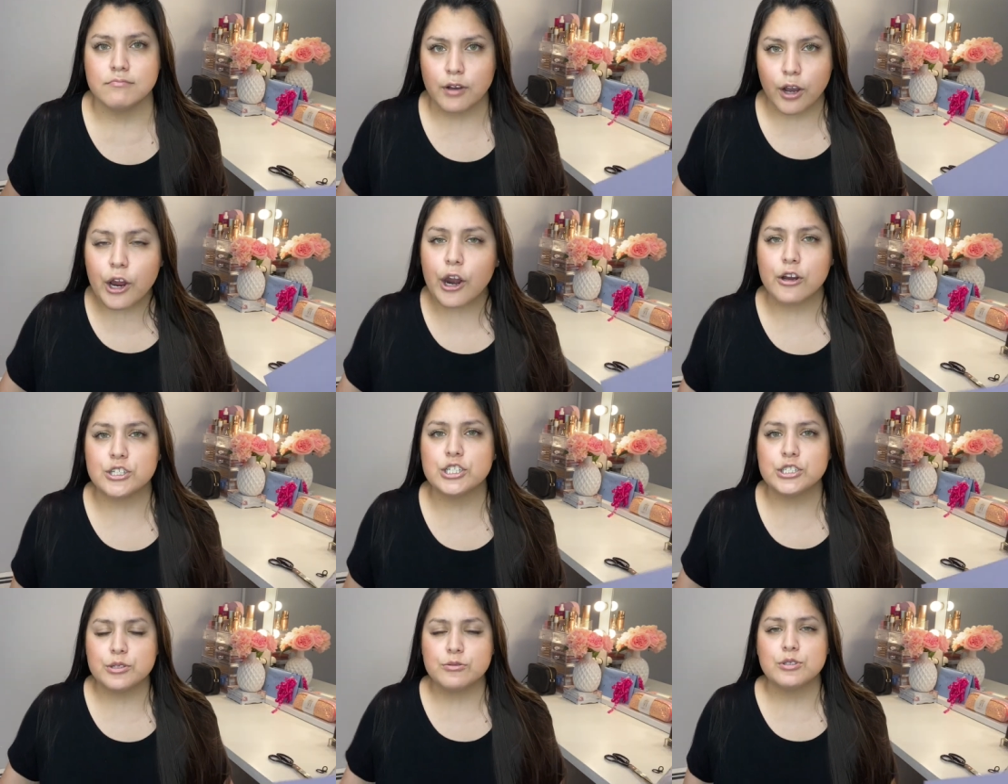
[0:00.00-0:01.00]
girls
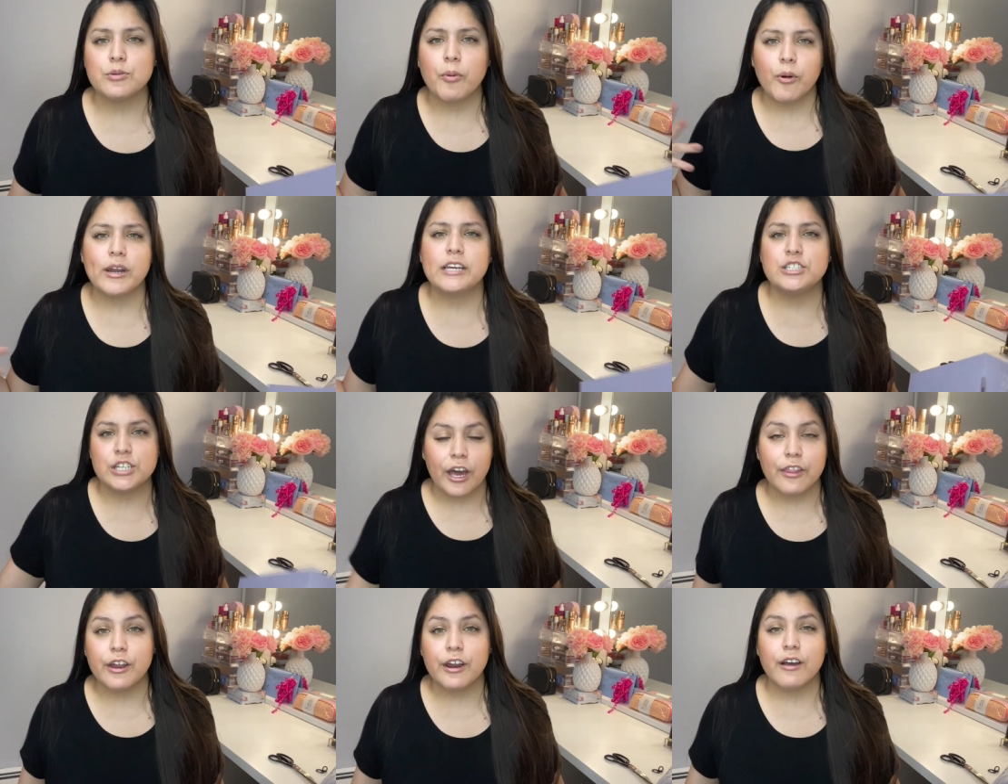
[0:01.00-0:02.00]
should do support each
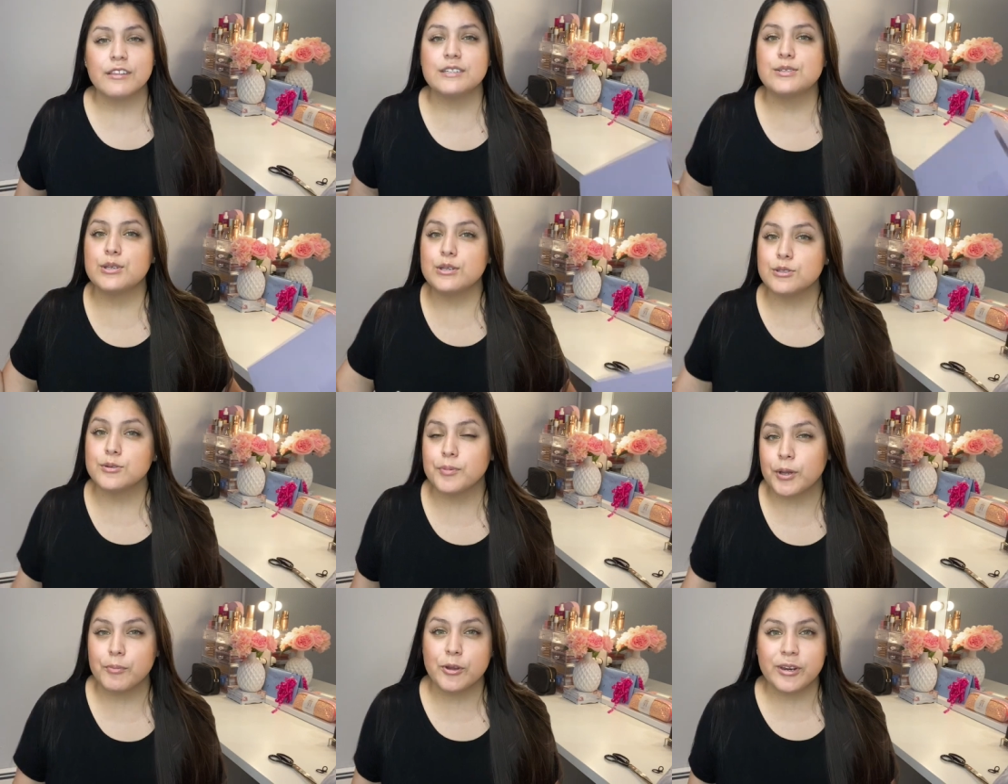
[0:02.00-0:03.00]
other on this youtube
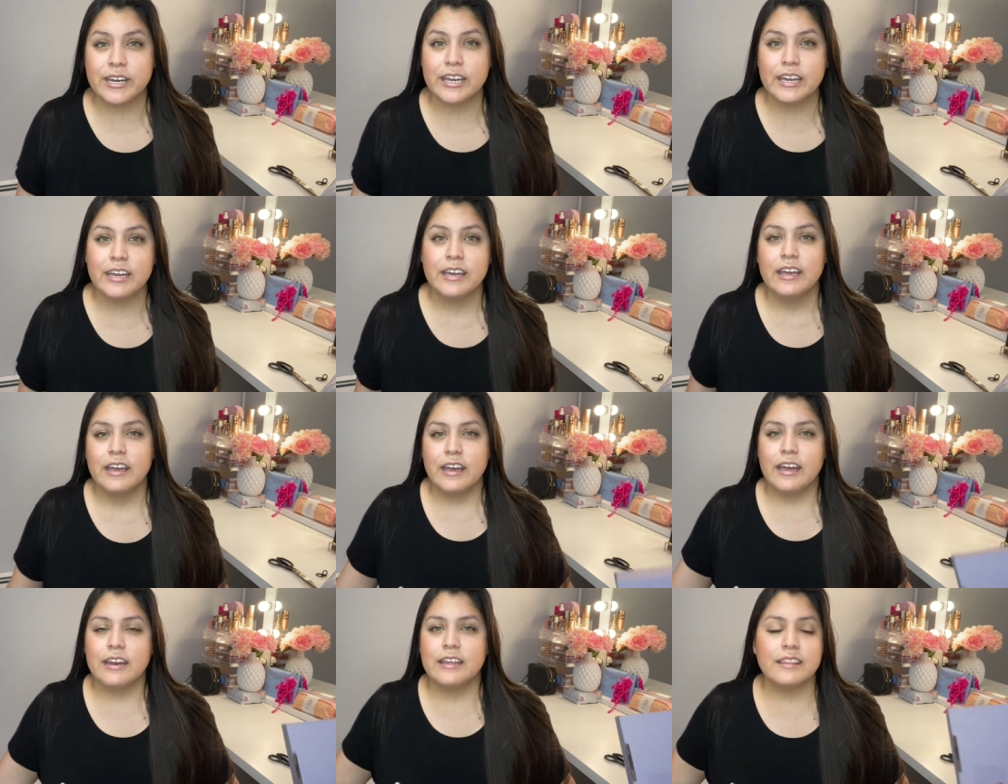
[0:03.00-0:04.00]
community
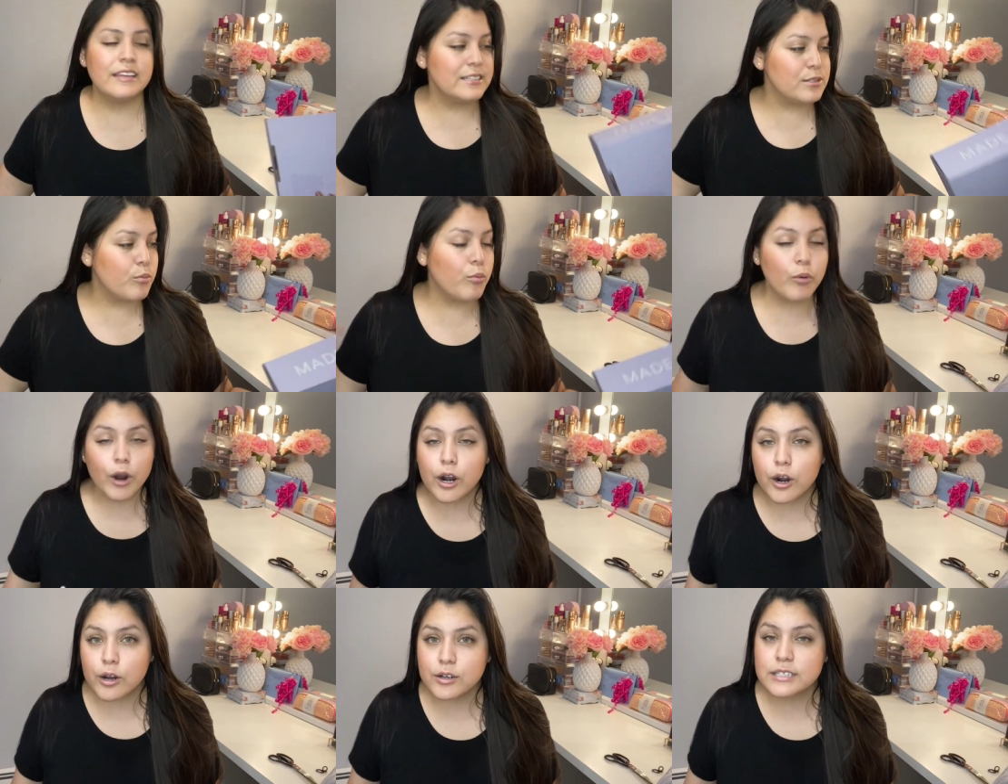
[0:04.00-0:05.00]
and in this
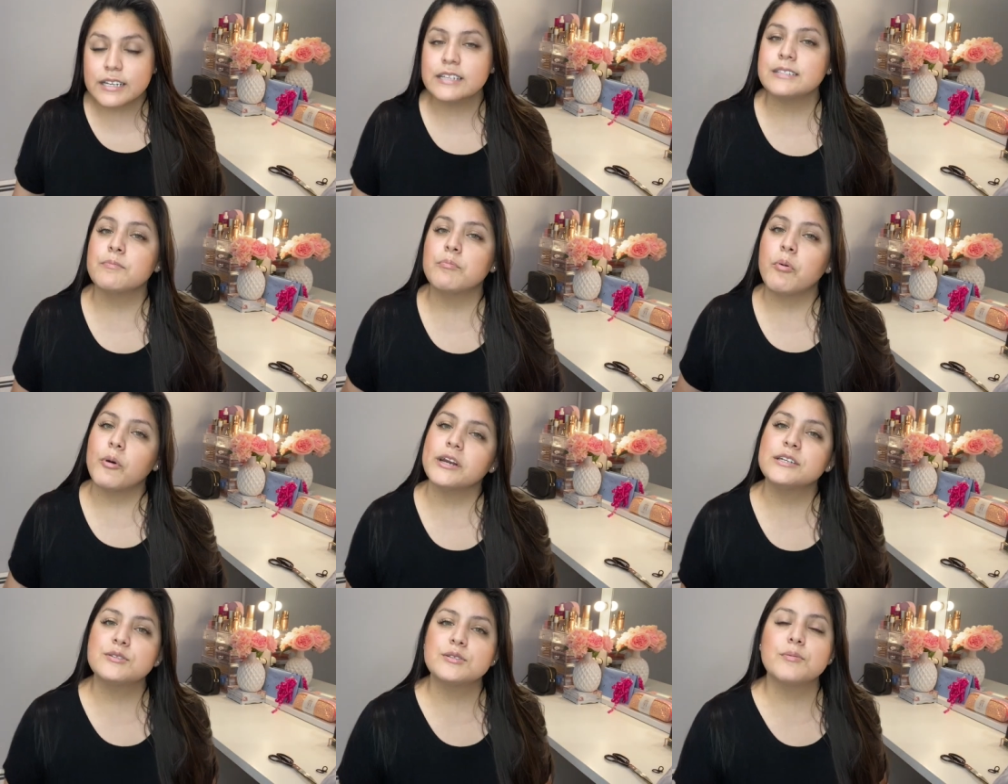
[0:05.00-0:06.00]
world it's
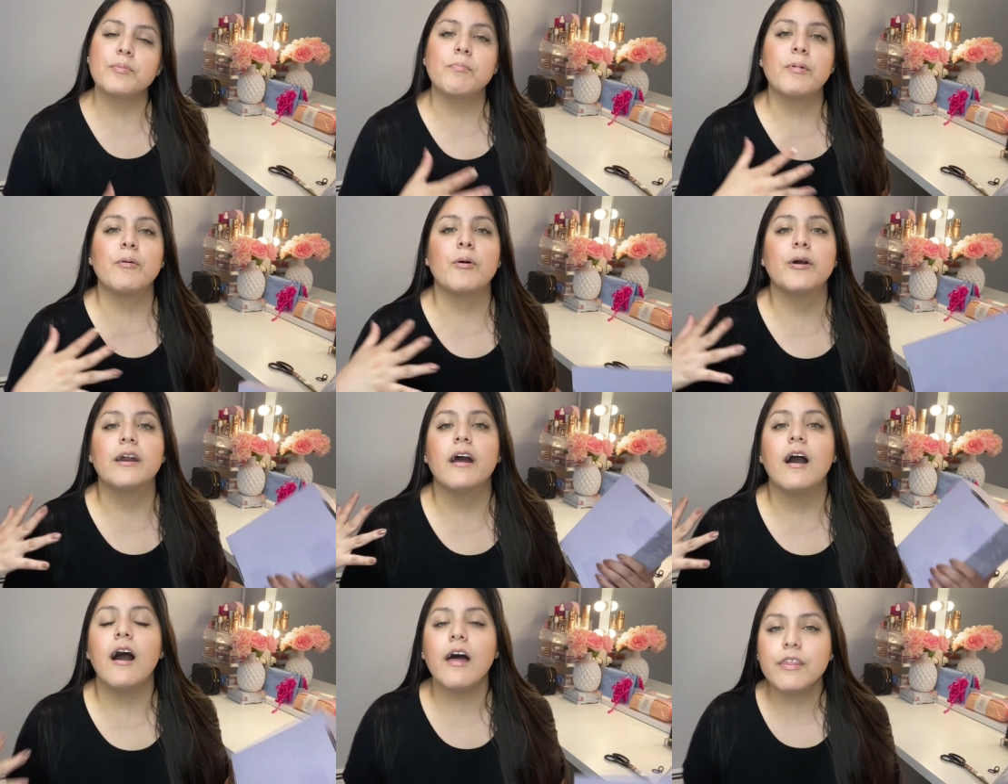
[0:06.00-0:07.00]
important to support
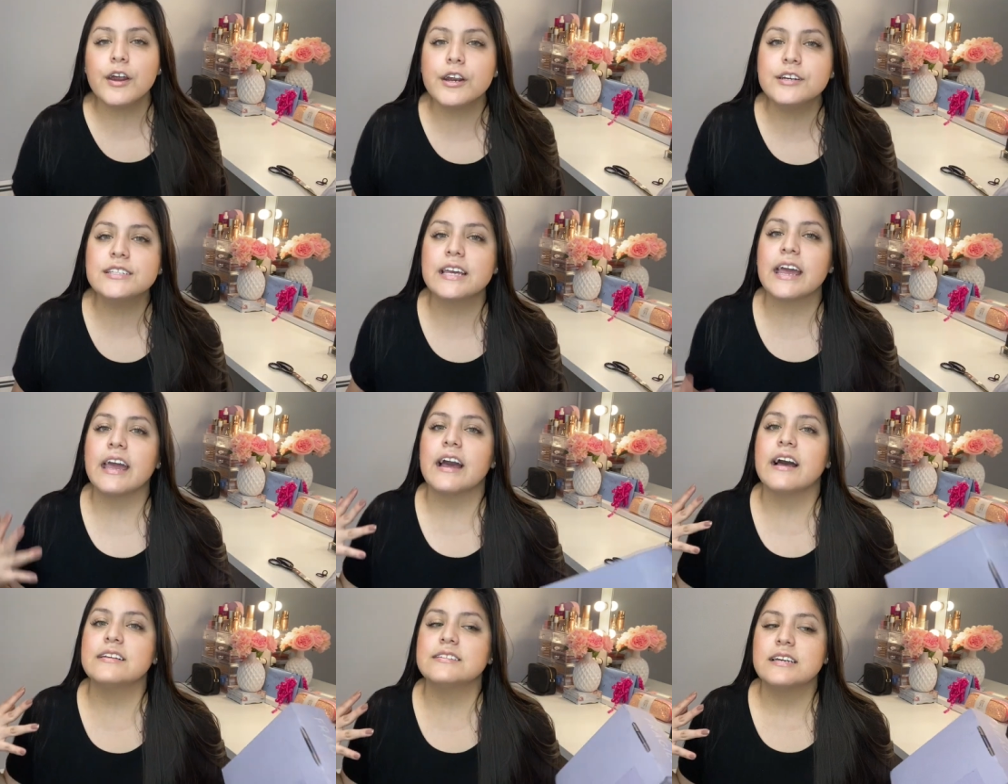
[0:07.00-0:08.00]
others
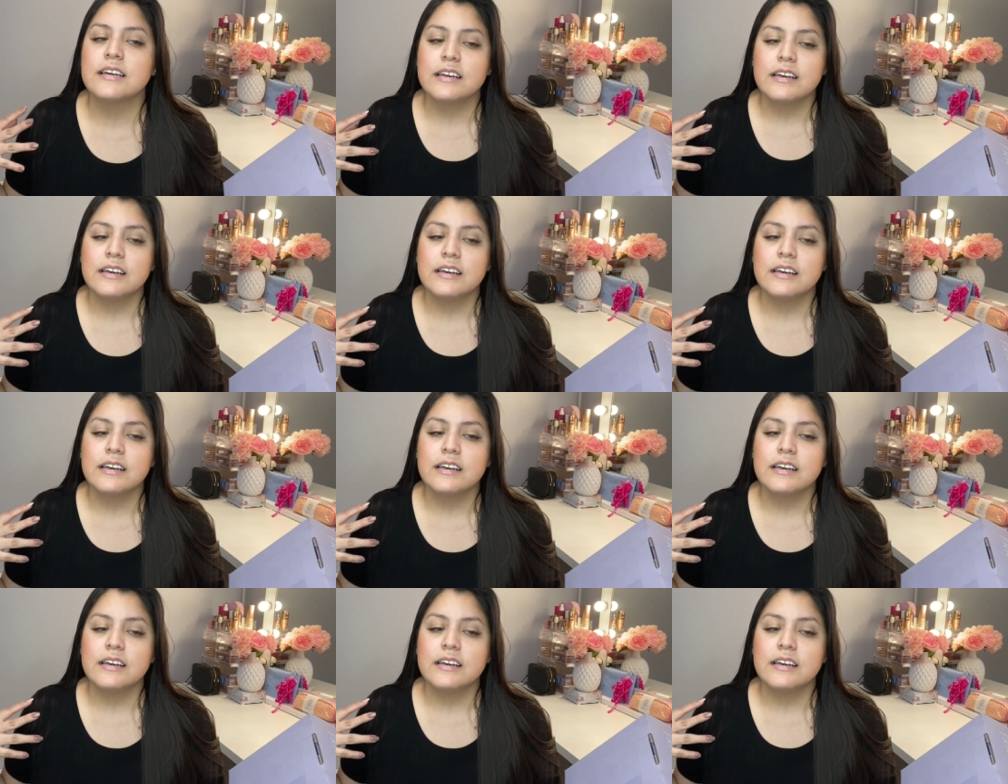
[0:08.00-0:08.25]
and